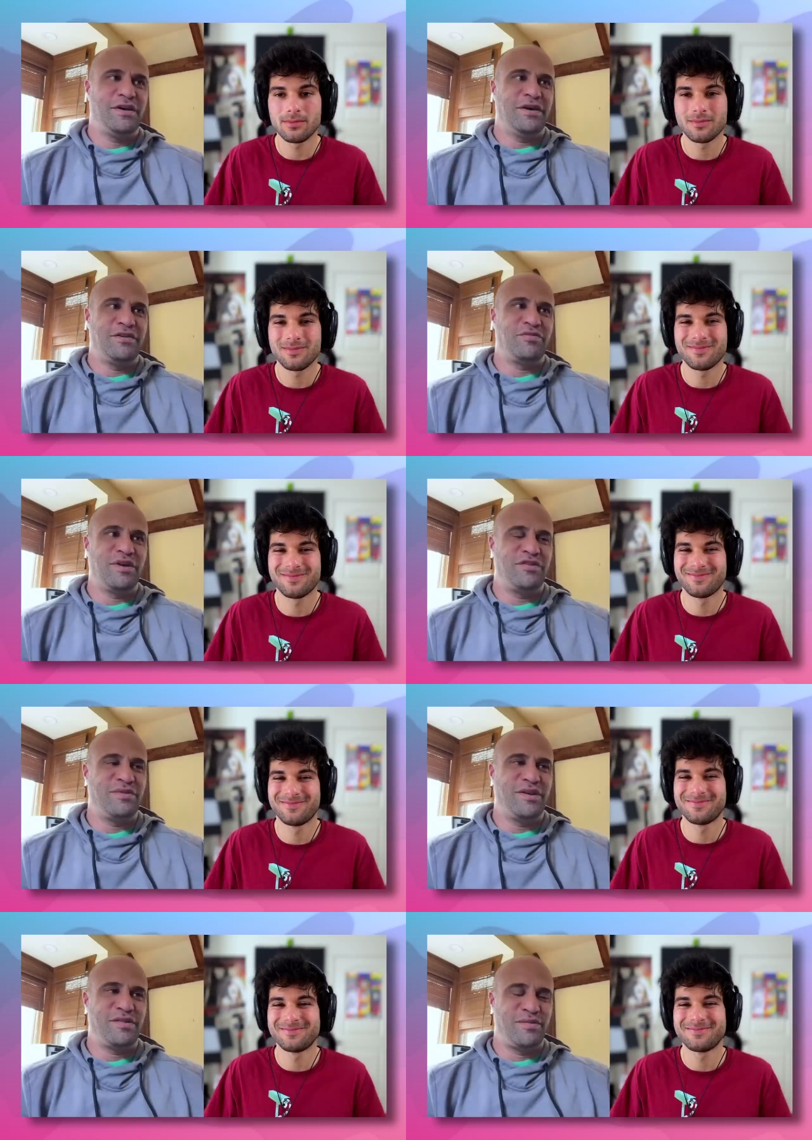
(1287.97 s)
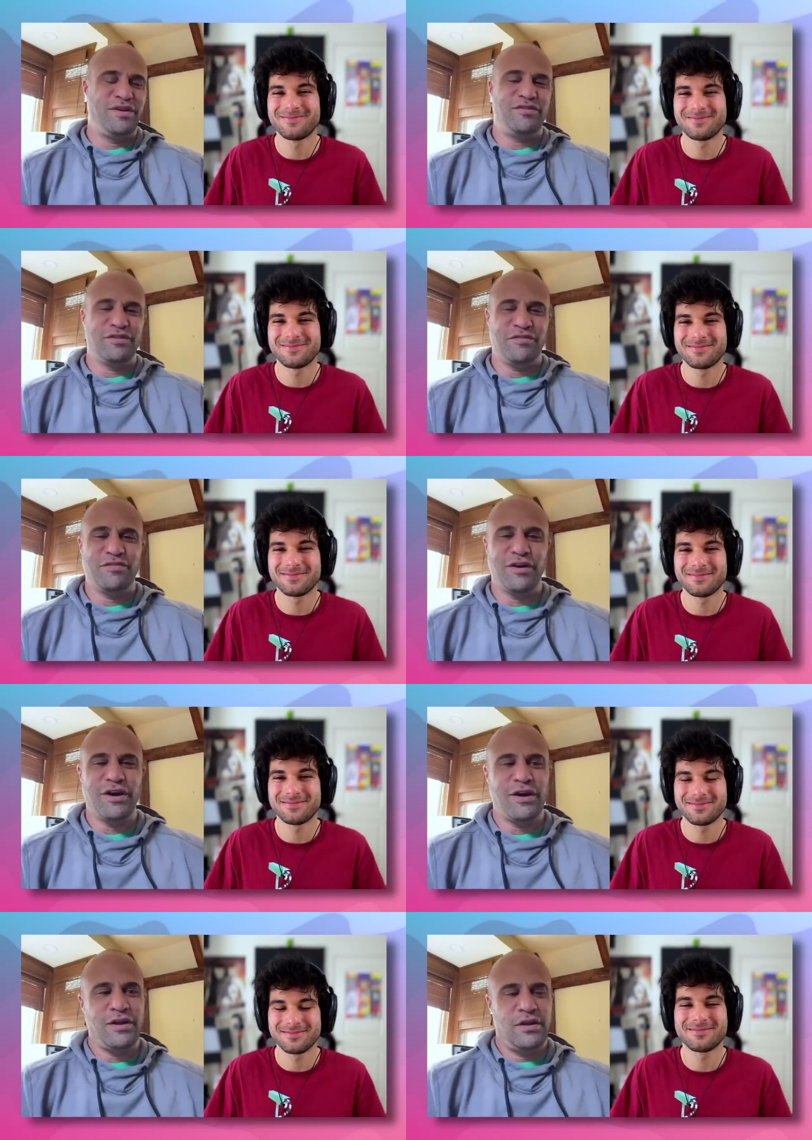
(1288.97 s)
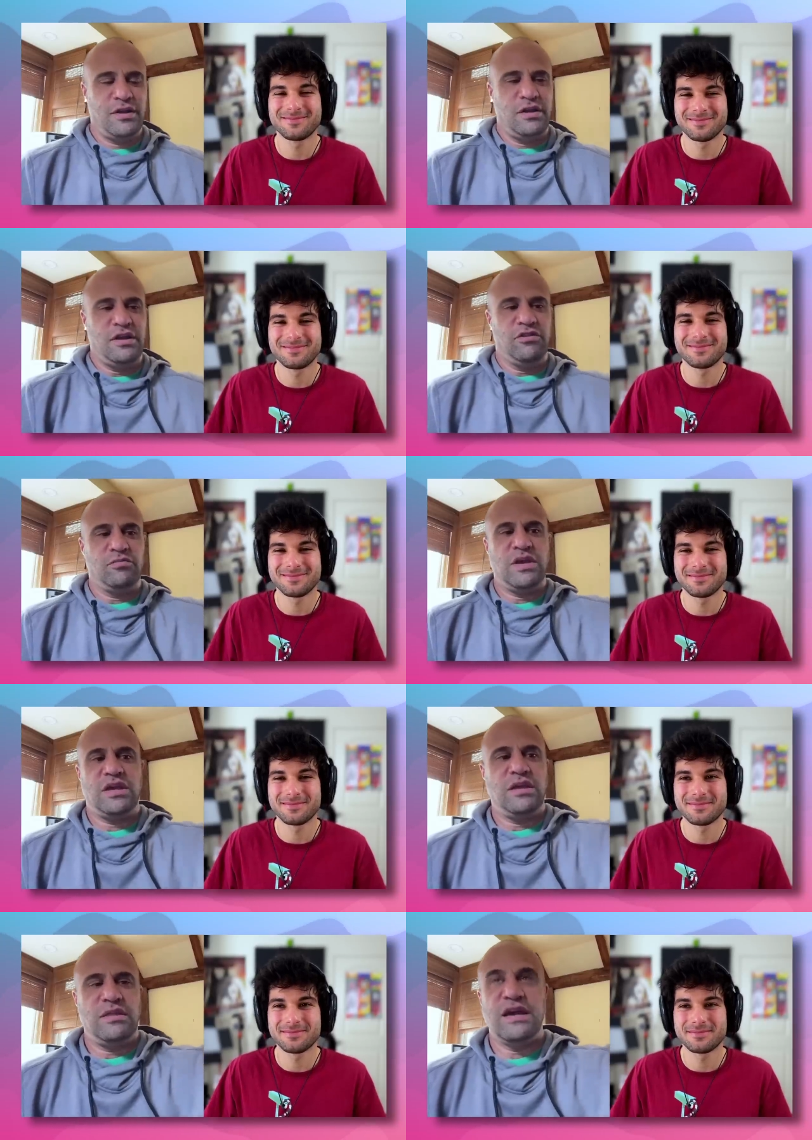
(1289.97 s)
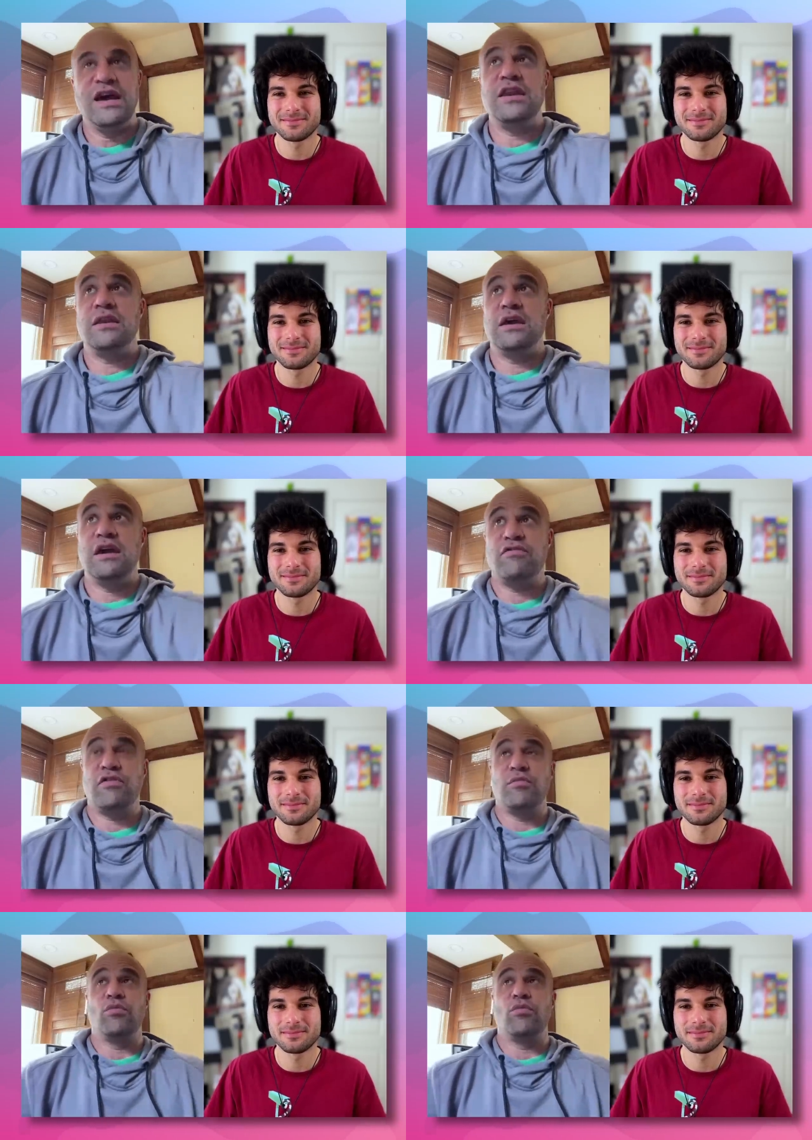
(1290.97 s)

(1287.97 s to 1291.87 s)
Speaker 1: uh, 2023 so far is making that ever